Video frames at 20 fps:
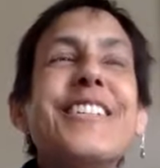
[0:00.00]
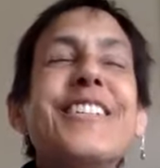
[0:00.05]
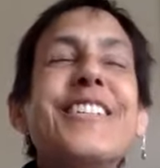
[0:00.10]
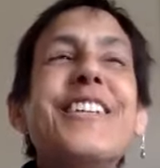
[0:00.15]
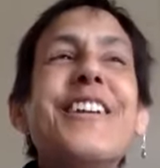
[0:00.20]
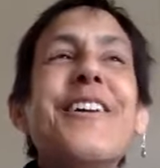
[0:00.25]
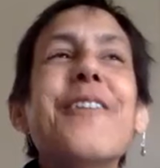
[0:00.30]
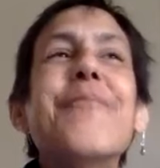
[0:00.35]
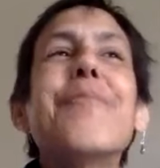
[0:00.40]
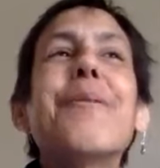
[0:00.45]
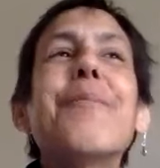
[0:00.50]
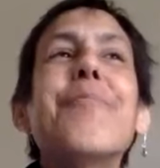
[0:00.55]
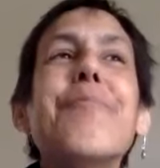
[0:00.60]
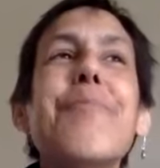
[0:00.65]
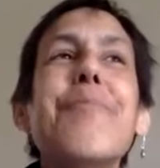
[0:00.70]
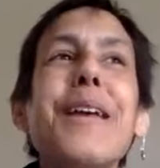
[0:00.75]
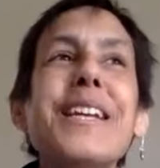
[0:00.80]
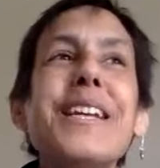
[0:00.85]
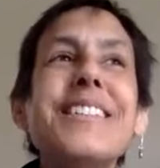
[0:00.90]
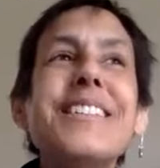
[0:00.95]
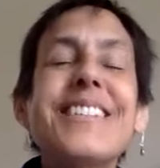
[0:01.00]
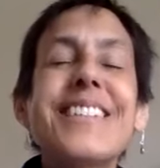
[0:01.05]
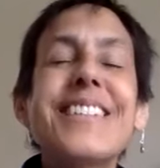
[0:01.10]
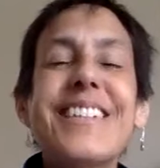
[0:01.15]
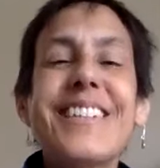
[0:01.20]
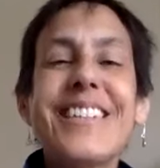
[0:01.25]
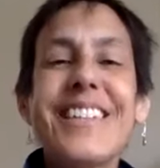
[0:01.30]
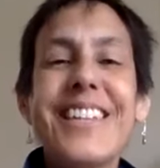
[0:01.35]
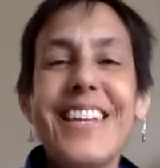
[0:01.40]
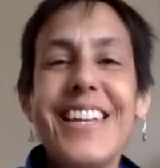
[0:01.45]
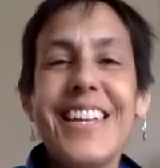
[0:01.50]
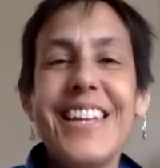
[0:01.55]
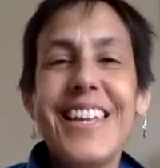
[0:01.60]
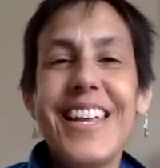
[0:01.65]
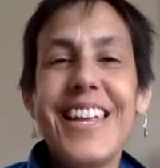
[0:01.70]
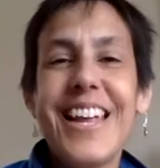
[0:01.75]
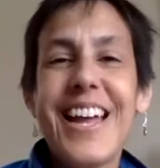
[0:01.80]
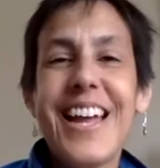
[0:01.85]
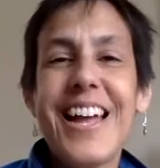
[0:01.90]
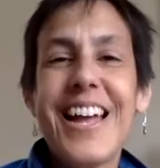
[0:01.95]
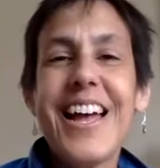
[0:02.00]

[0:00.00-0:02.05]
you know, but basically,